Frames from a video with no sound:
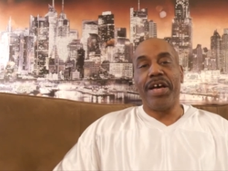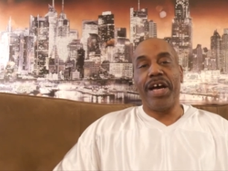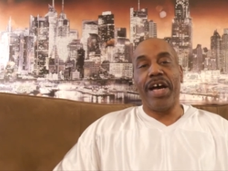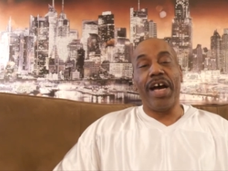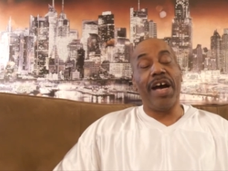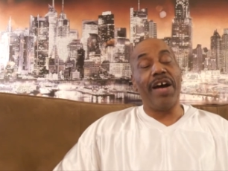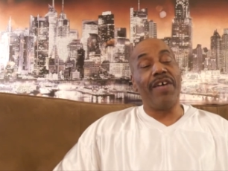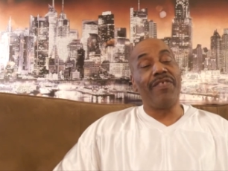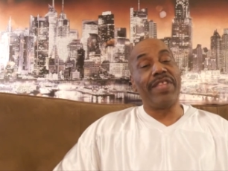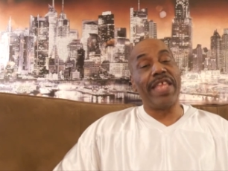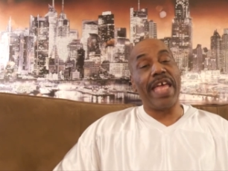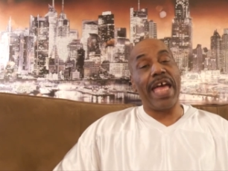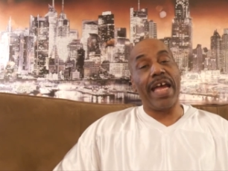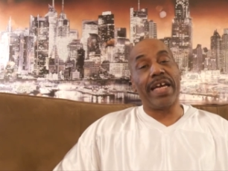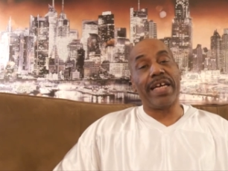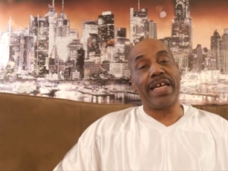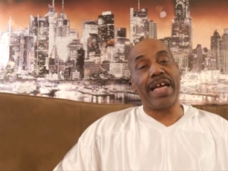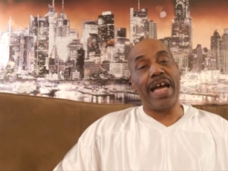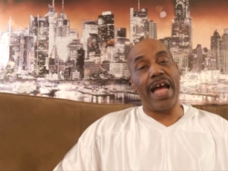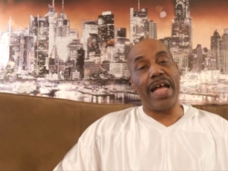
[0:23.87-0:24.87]
of
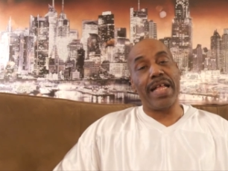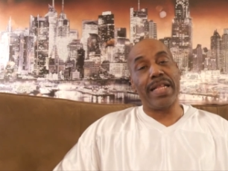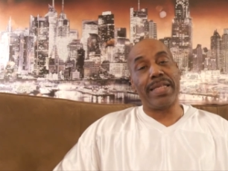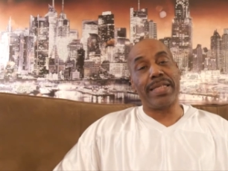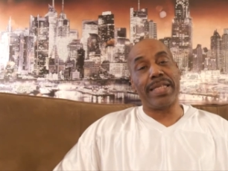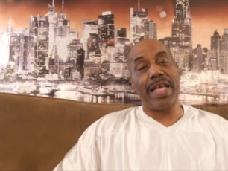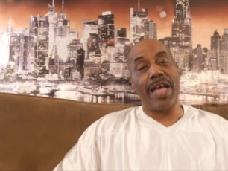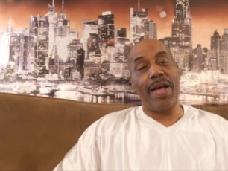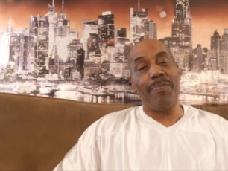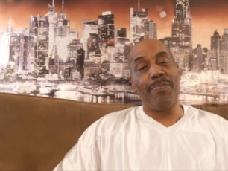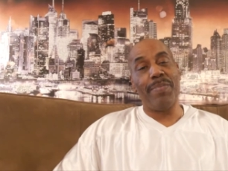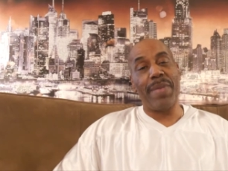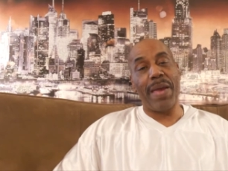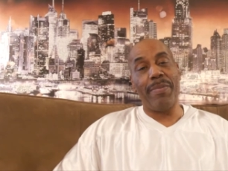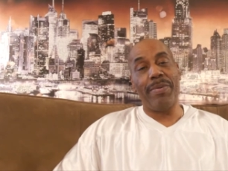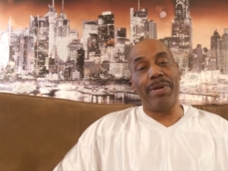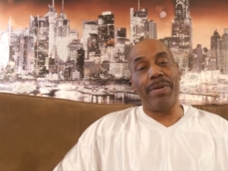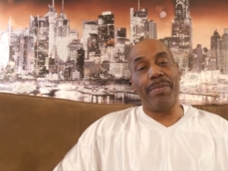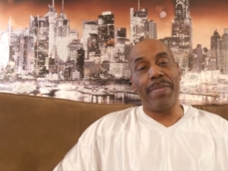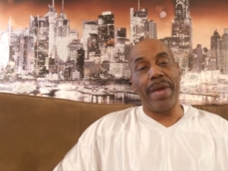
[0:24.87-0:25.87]
that concept,
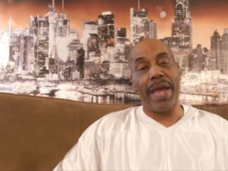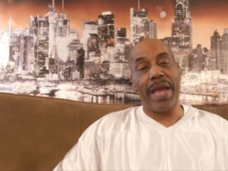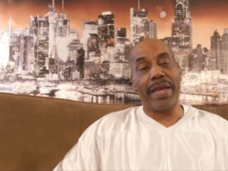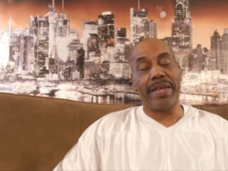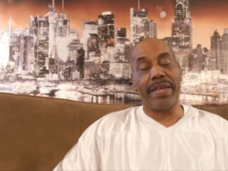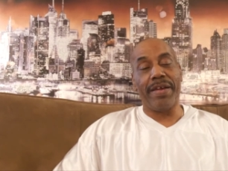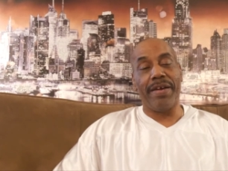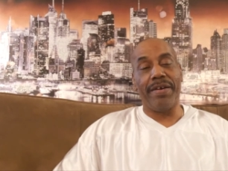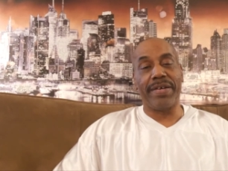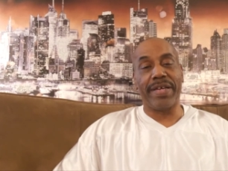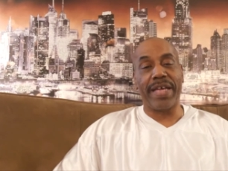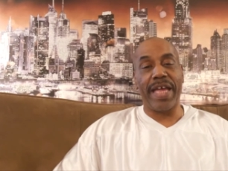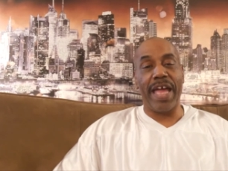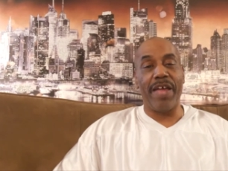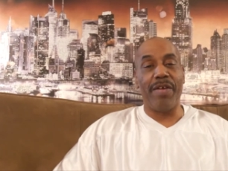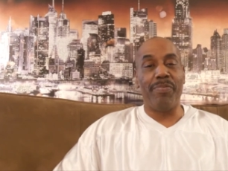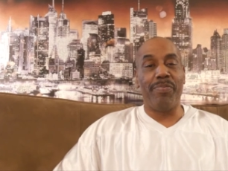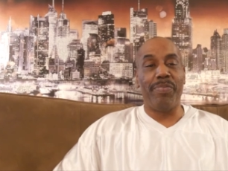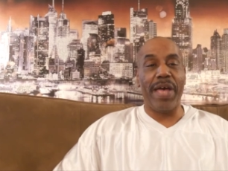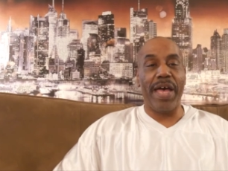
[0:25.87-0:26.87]
maybe to make your
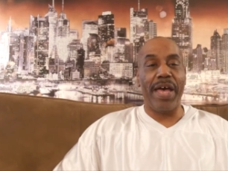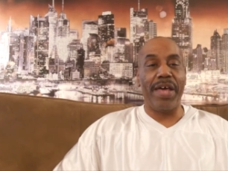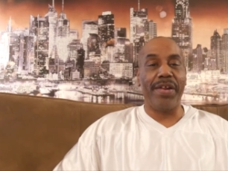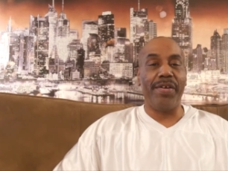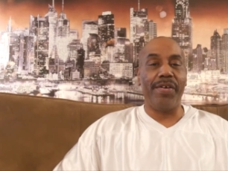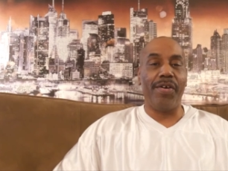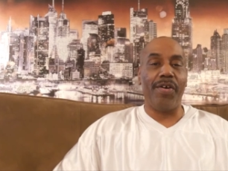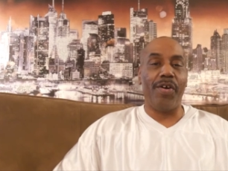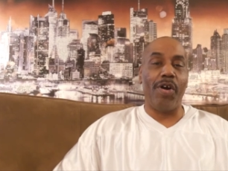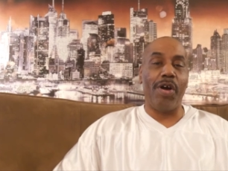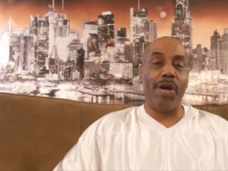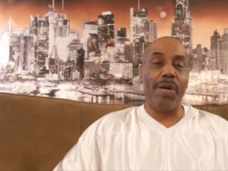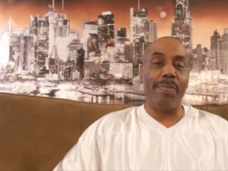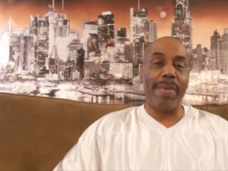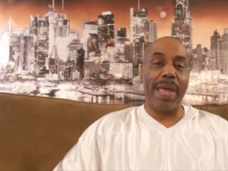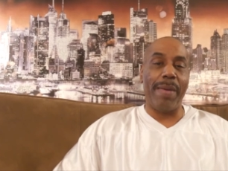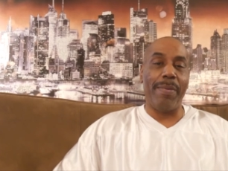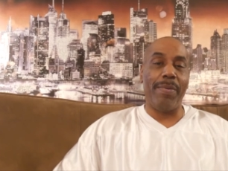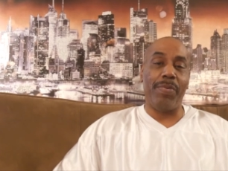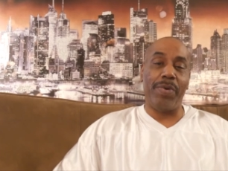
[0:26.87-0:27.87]
game better, or
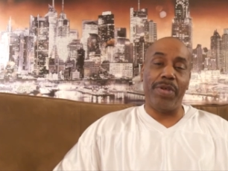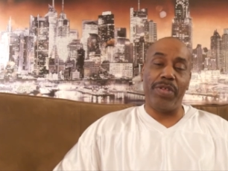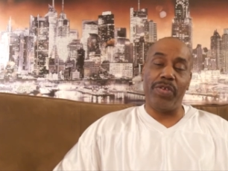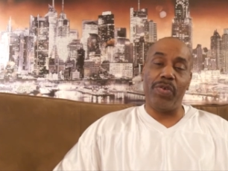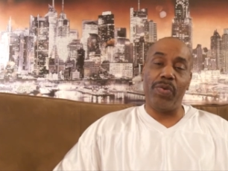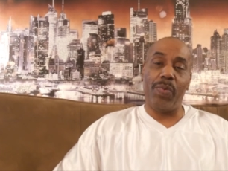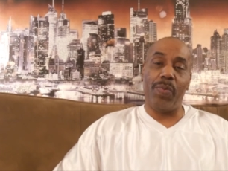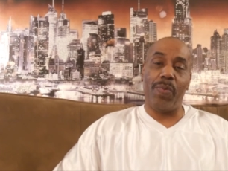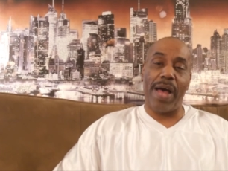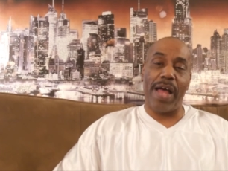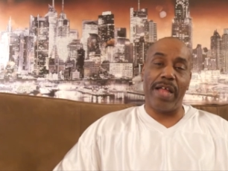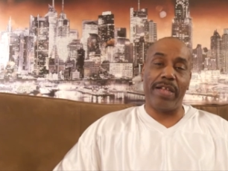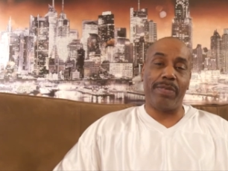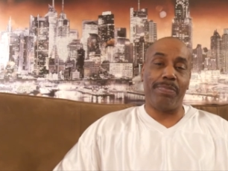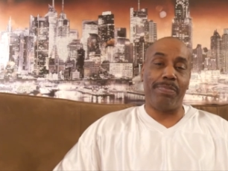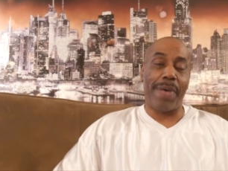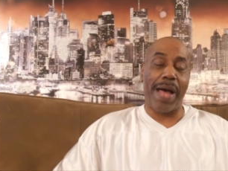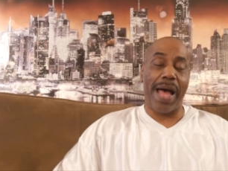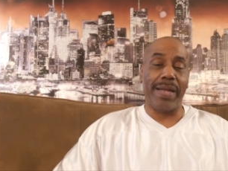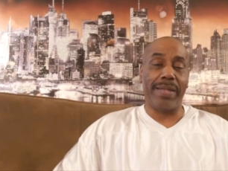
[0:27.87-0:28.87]
maybe when you watch
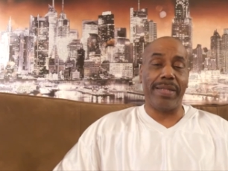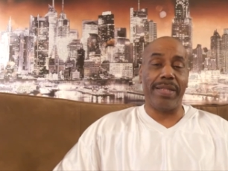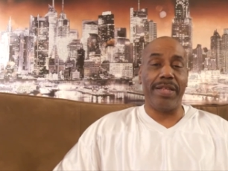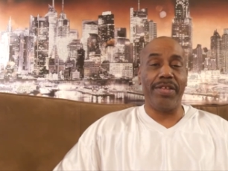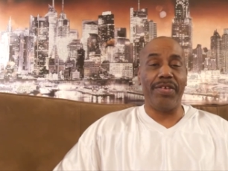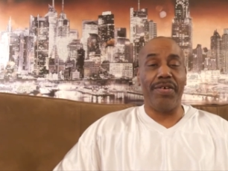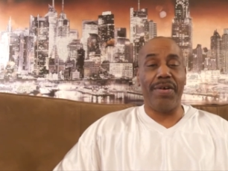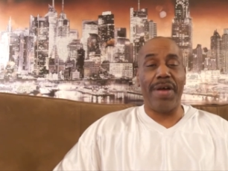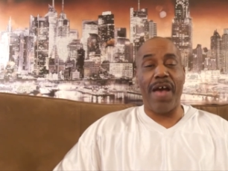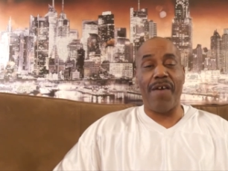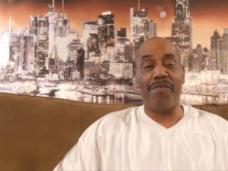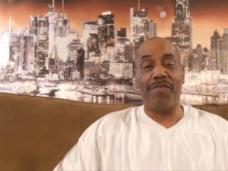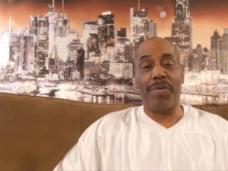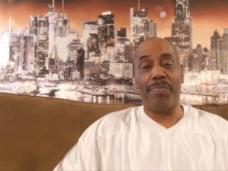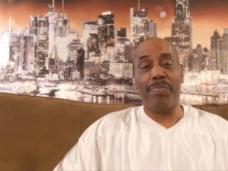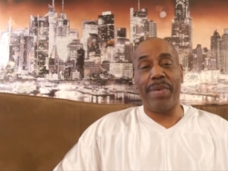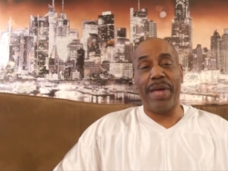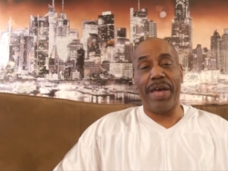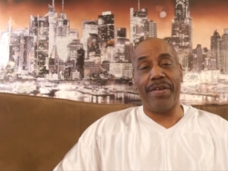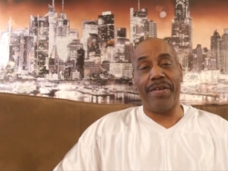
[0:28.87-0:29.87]
boxing you'll have a
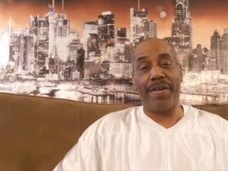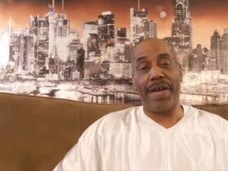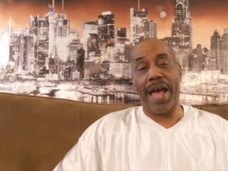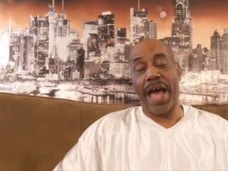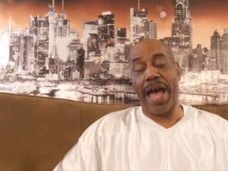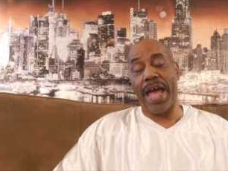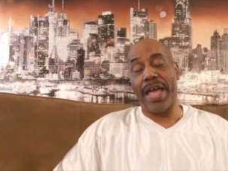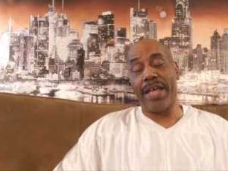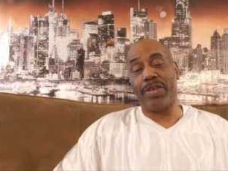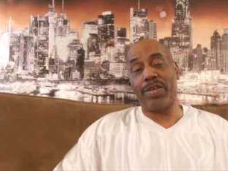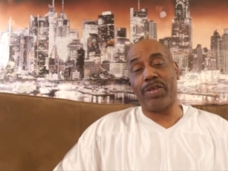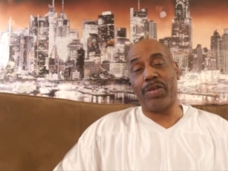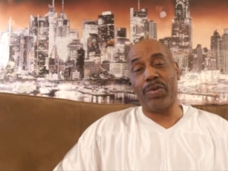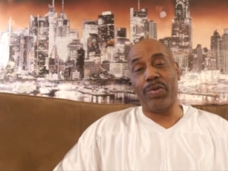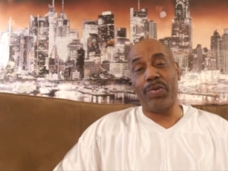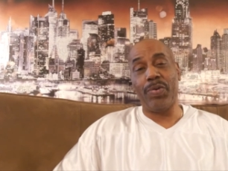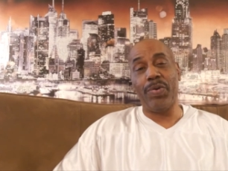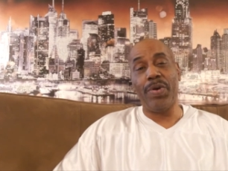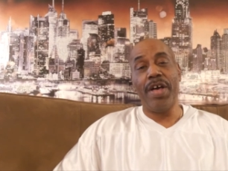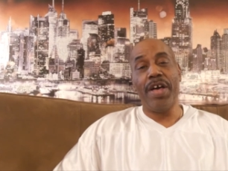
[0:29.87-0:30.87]
better
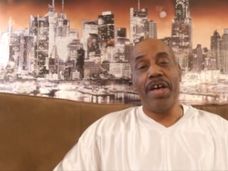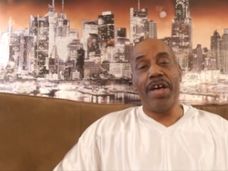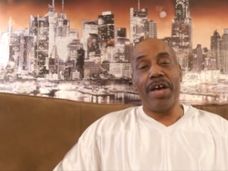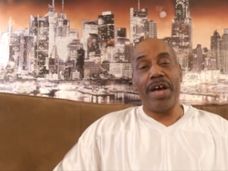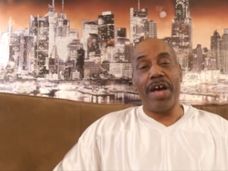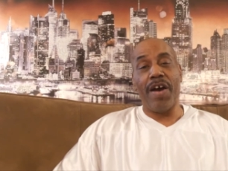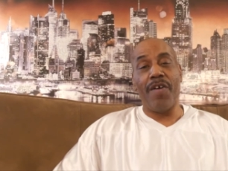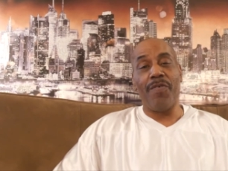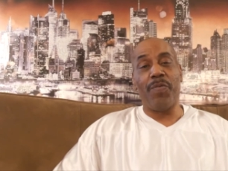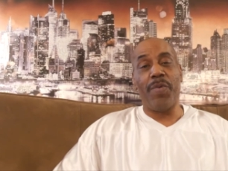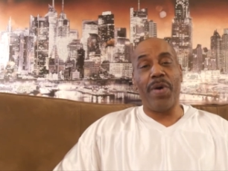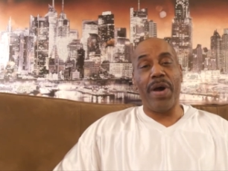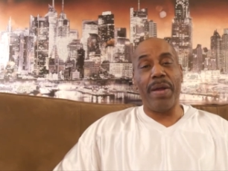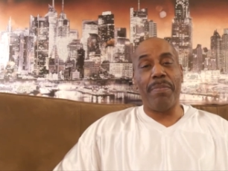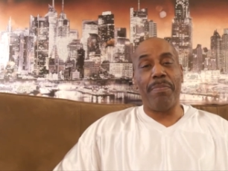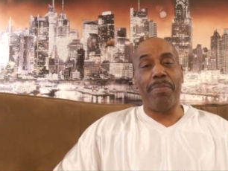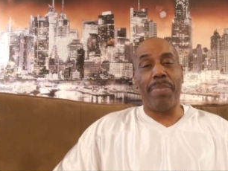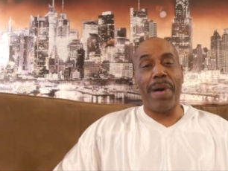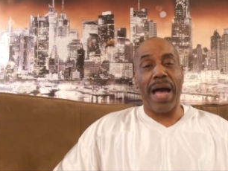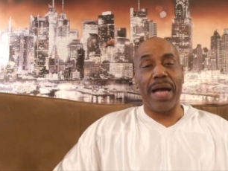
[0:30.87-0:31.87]
IQ of
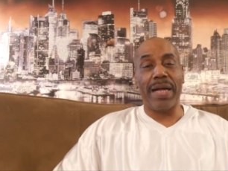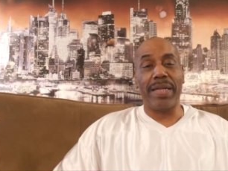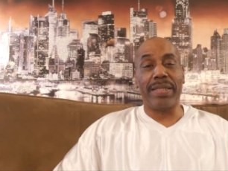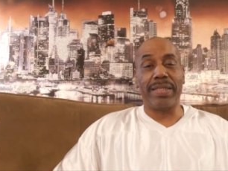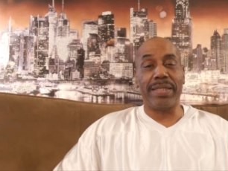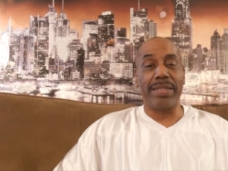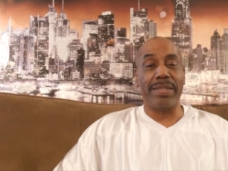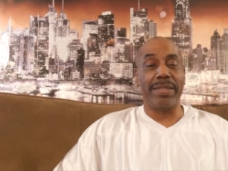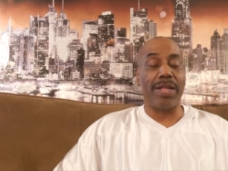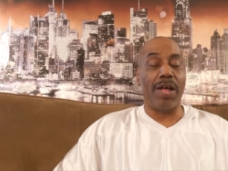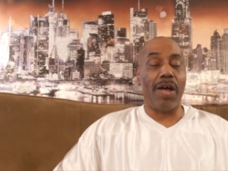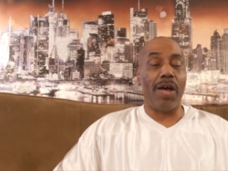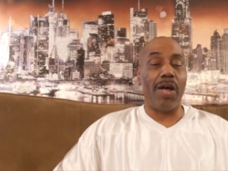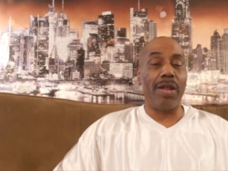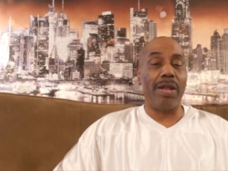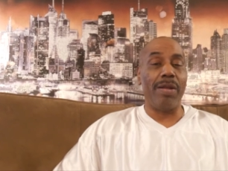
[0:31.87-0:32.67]
what boxing's all